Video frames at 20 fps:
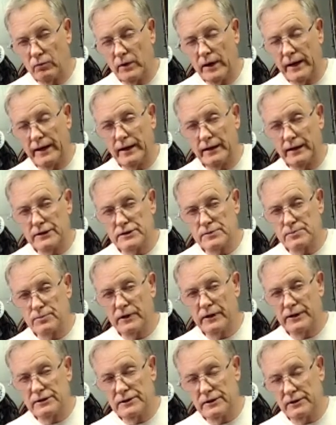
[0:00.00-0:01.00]
weight on the
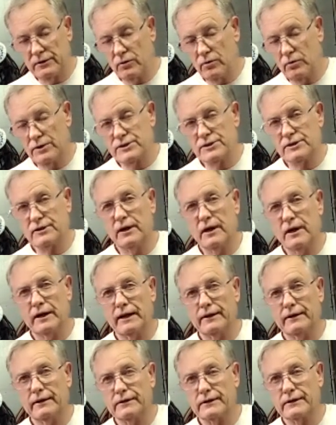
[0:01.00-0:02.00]
springs and of course none
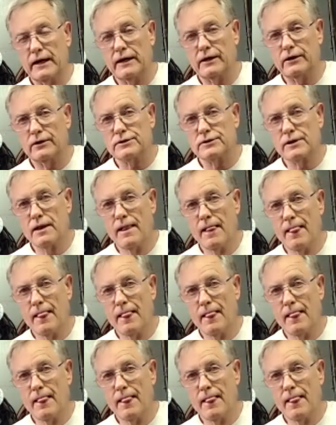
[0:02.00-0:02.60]
on the tires.